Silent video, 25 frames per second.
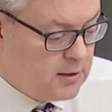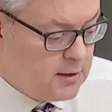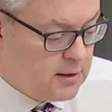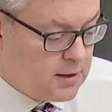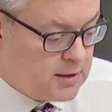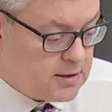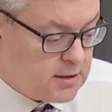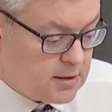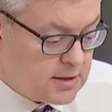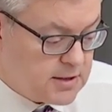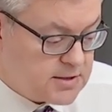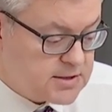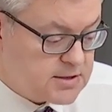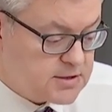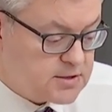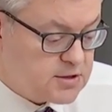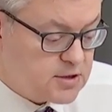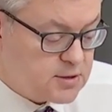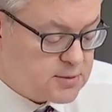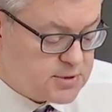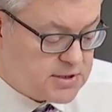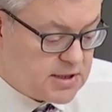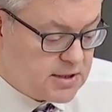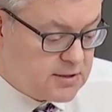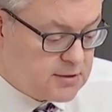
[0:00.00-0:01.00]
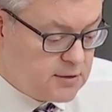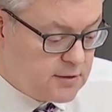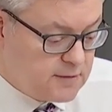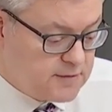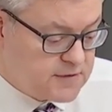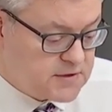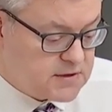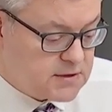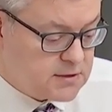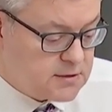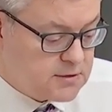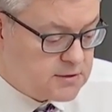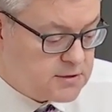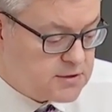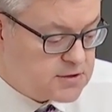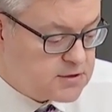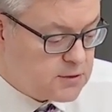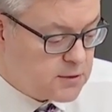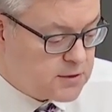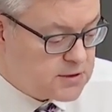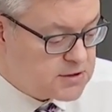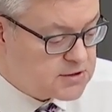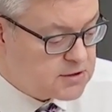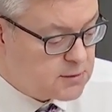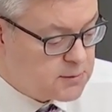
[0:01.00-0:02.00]
In a letter to the presiding officer, the
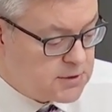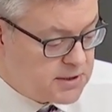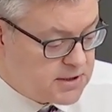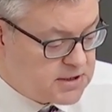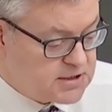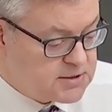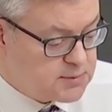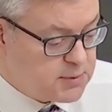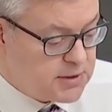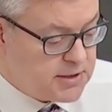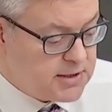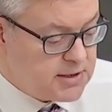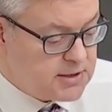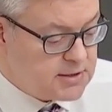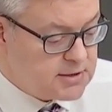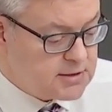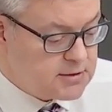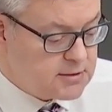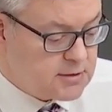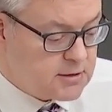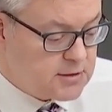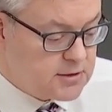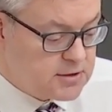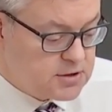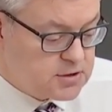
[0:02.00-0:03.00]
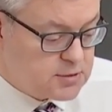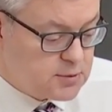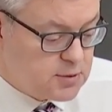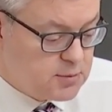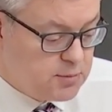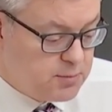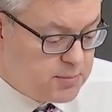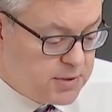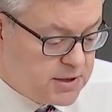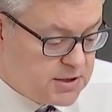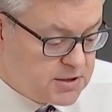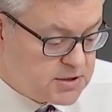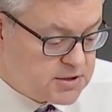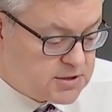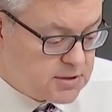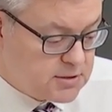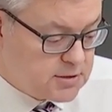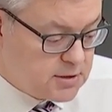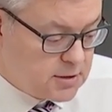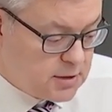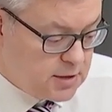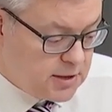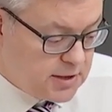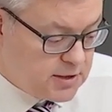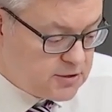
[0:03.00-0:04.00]
Scottish Government explained that the instrument breached
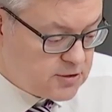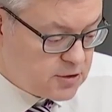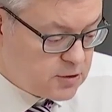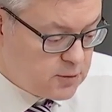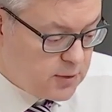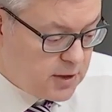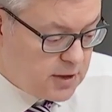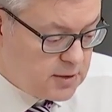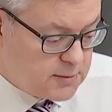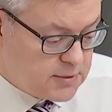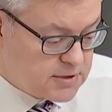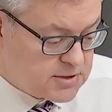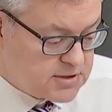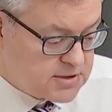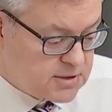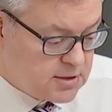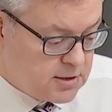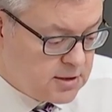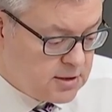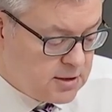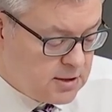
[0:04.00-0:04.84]
the delaying requirements